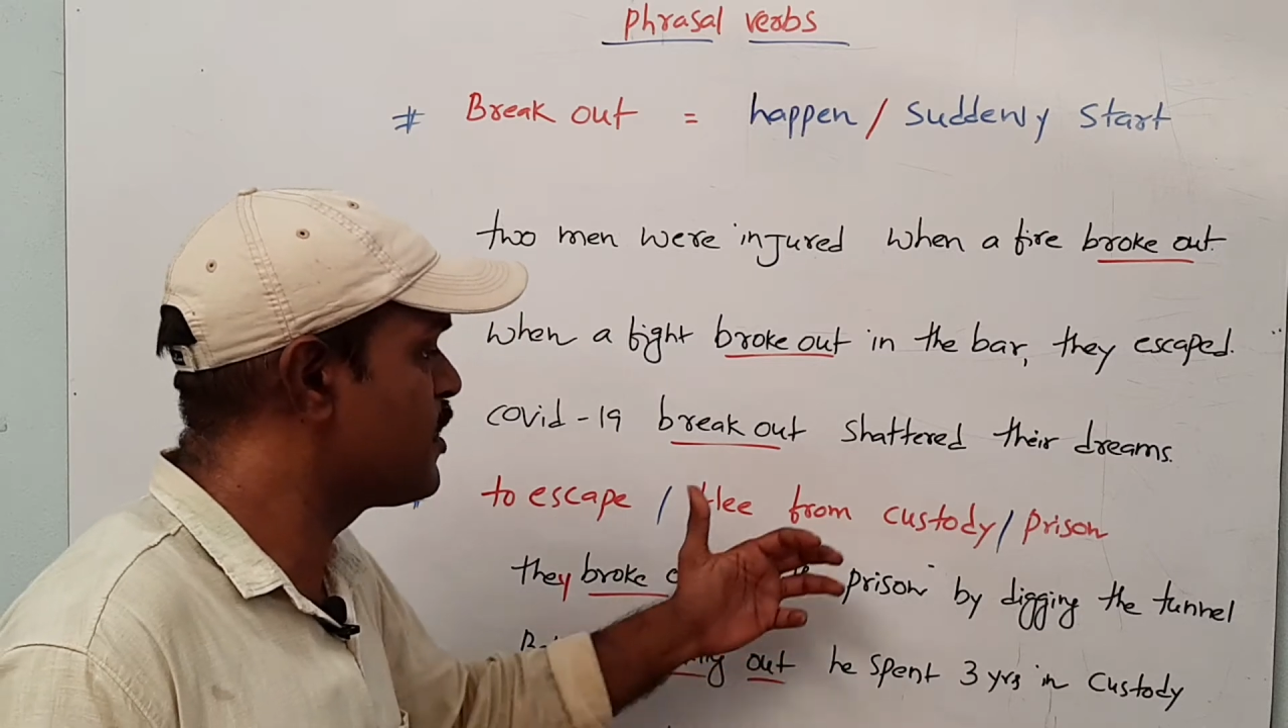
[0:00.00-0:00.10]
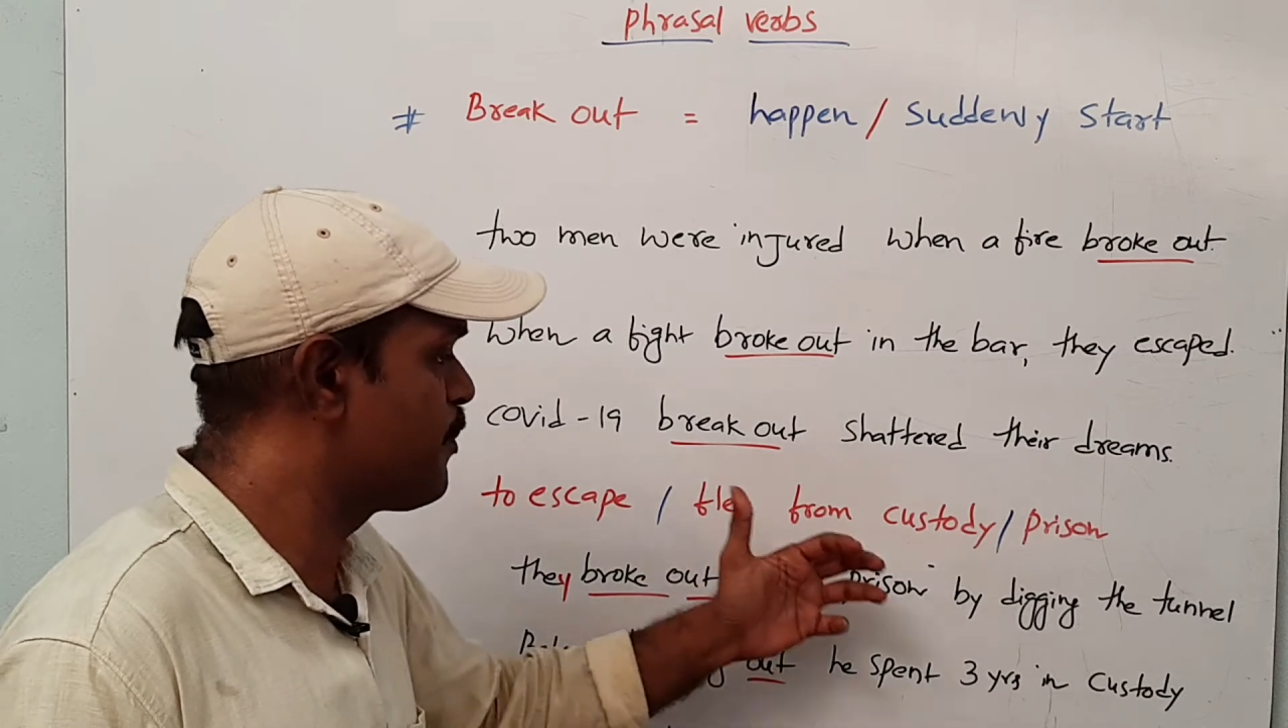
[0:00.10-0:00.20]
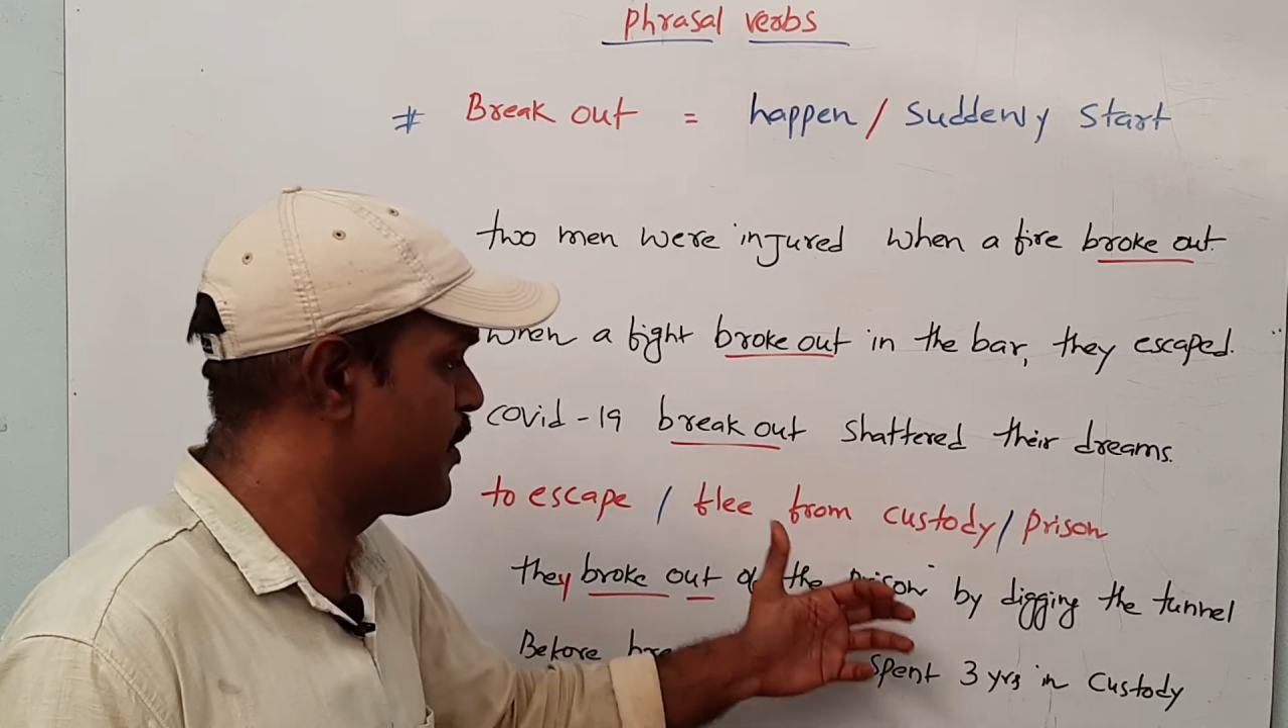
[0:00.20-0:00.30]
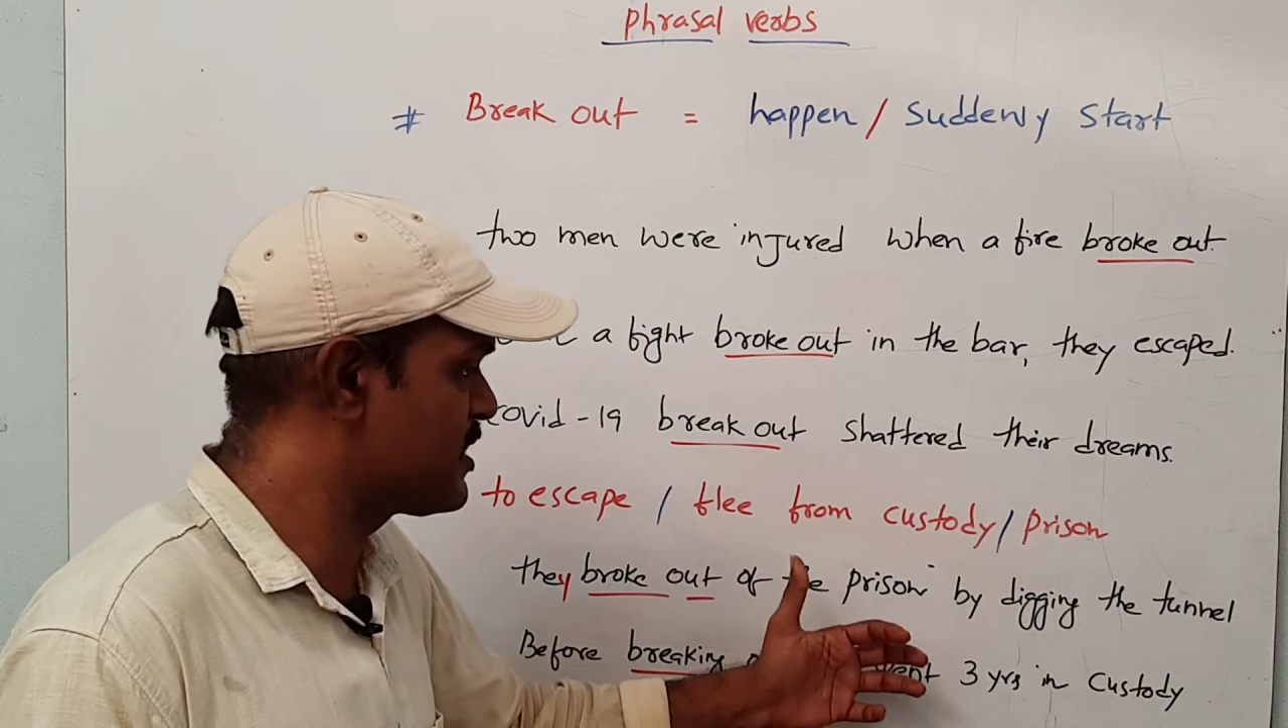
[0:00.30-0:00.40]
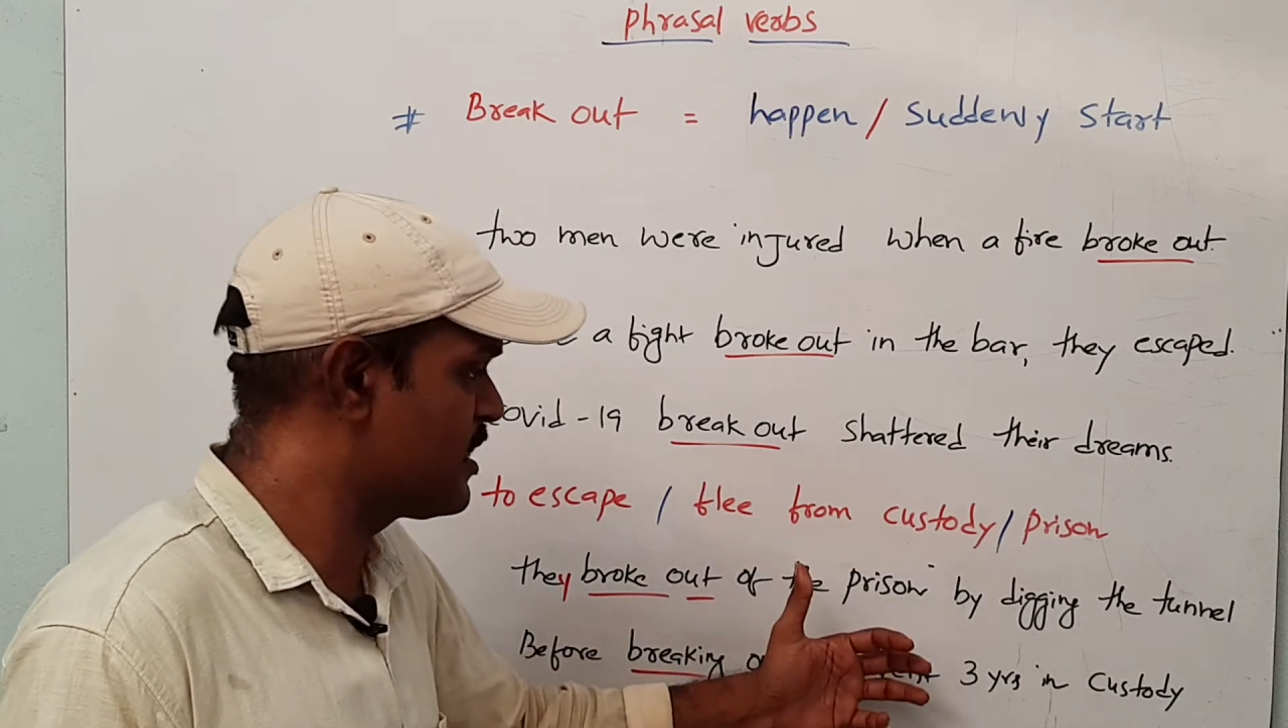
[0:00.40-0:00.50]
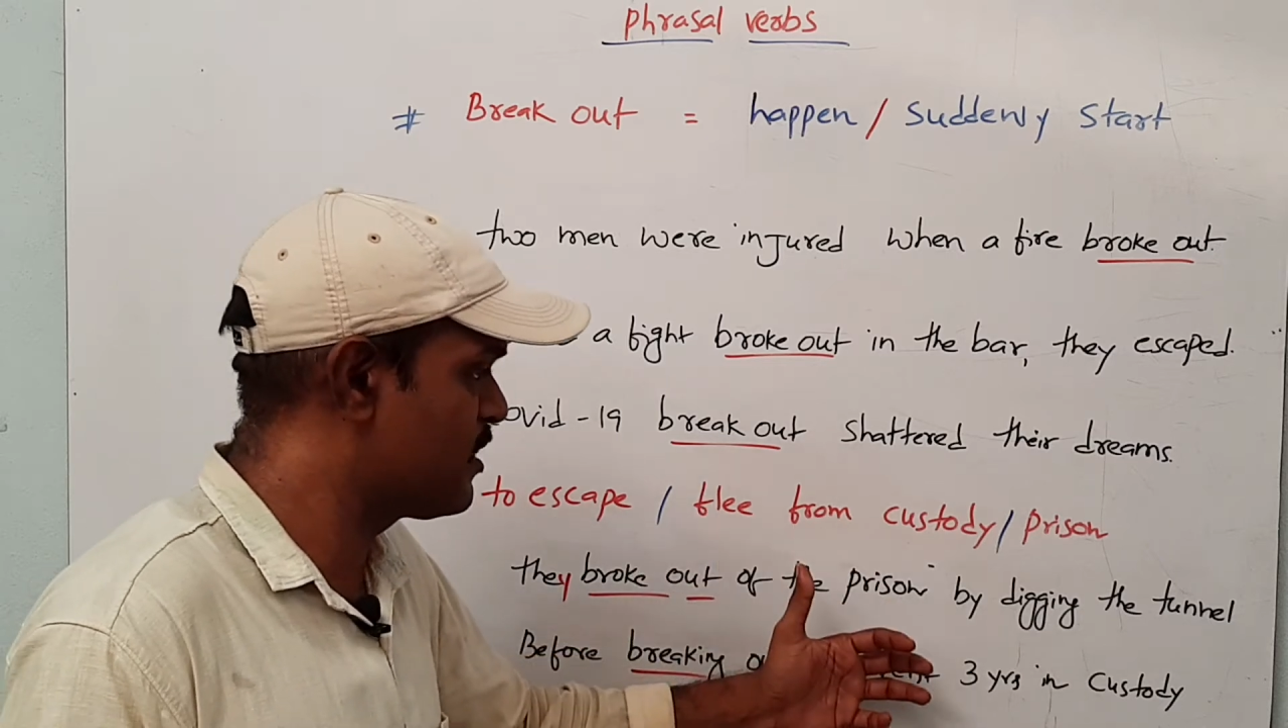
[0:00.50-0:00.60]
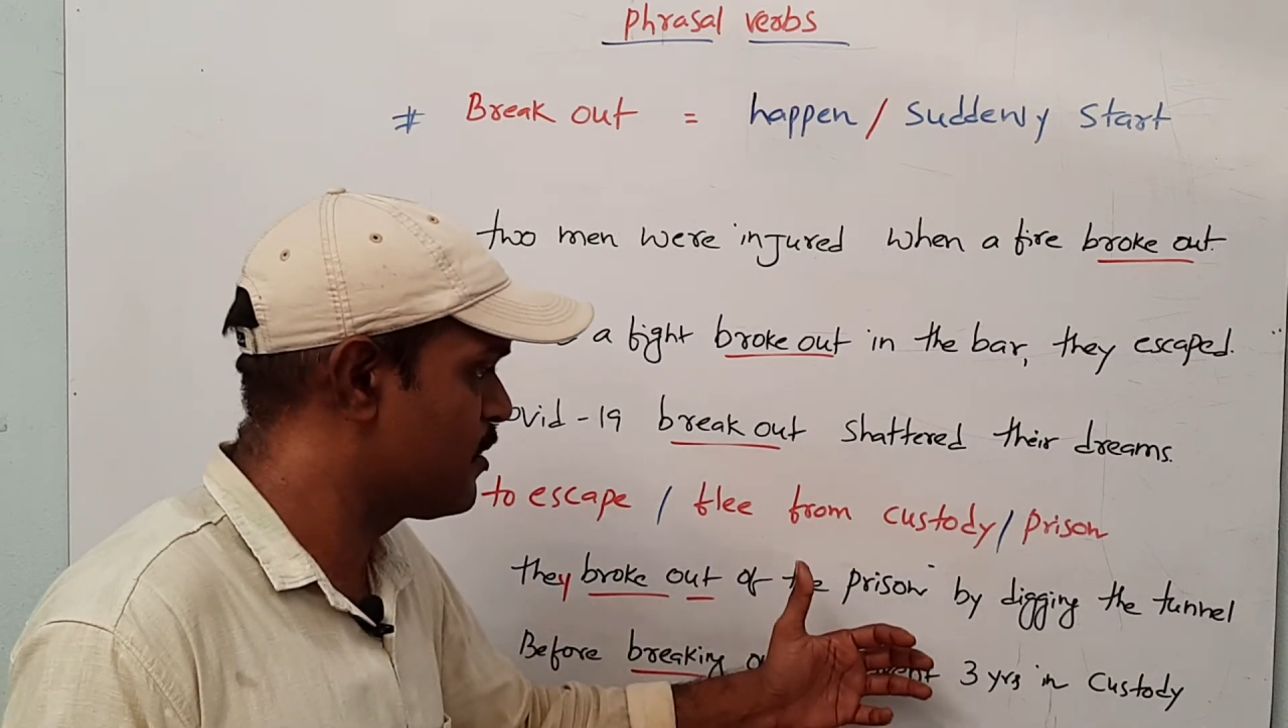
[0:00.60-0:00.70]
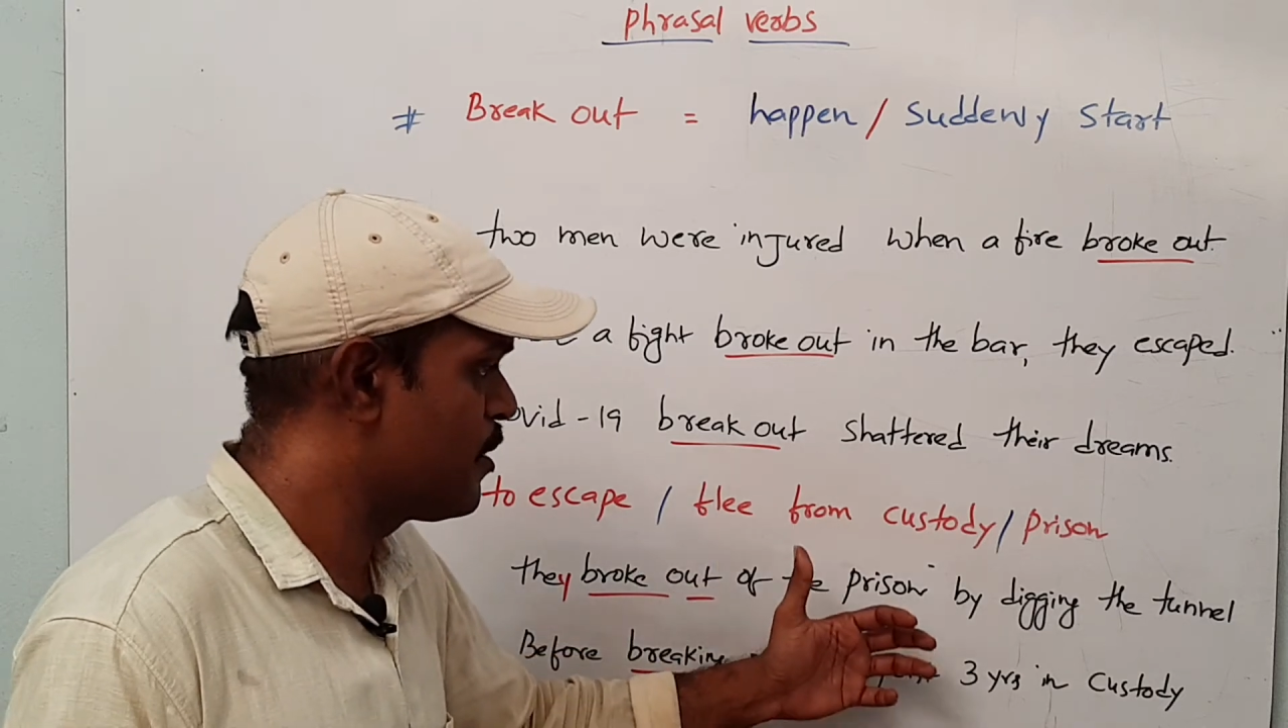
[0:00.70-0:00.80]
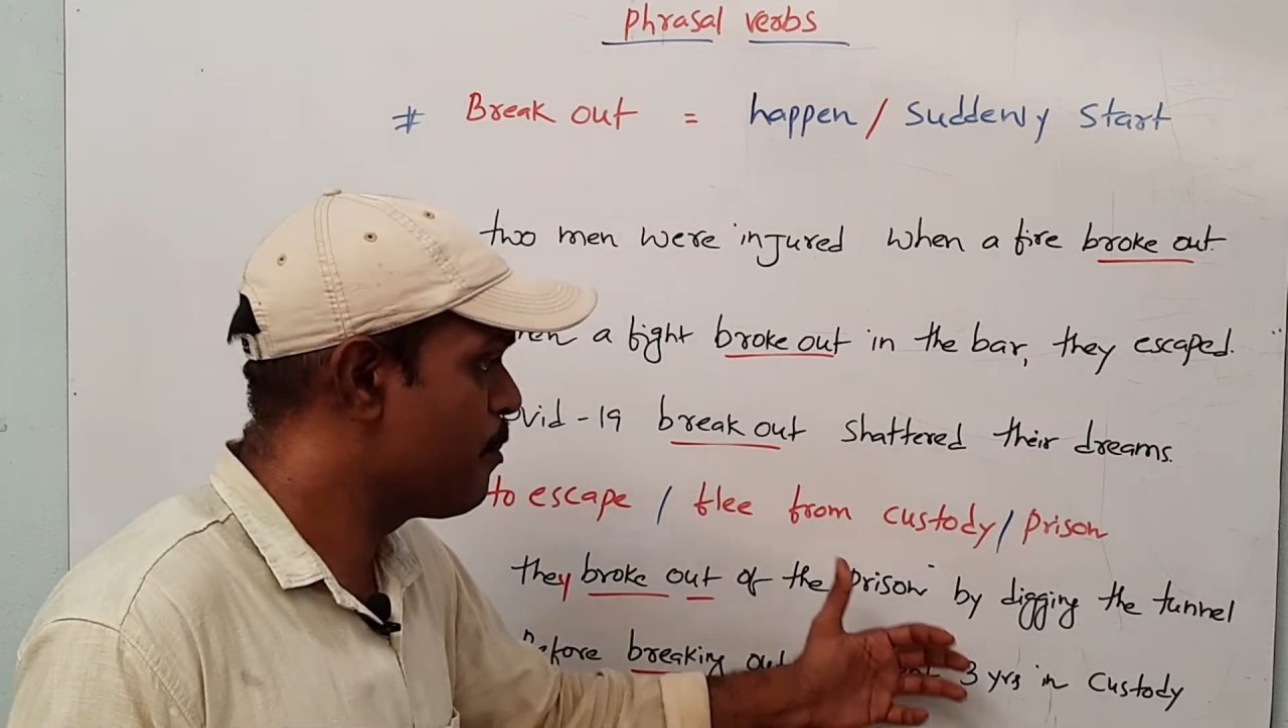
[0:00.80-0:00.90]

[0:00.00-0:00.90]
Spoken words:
prison